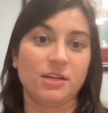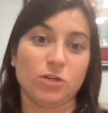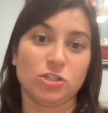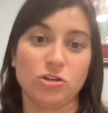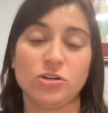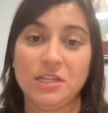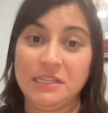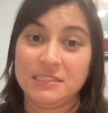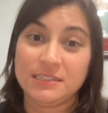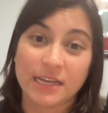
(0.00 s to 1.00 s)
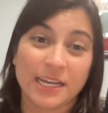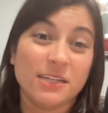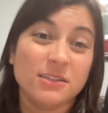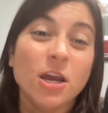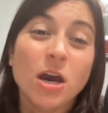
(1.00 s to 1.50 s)
He returned in the
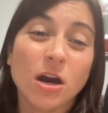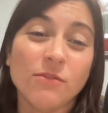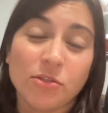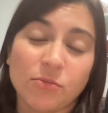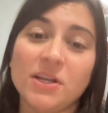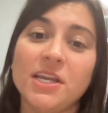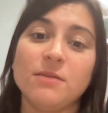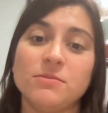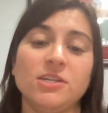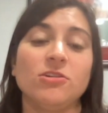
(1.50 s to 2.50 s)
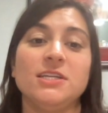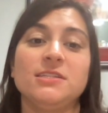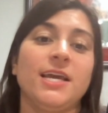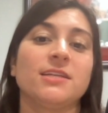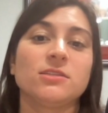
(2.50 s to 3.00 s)
second of a three game
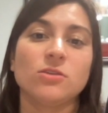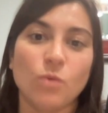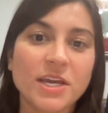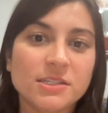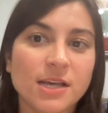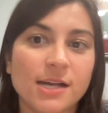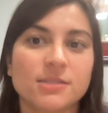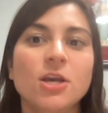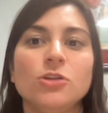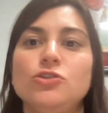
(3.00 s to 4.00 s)
series against the White Sox.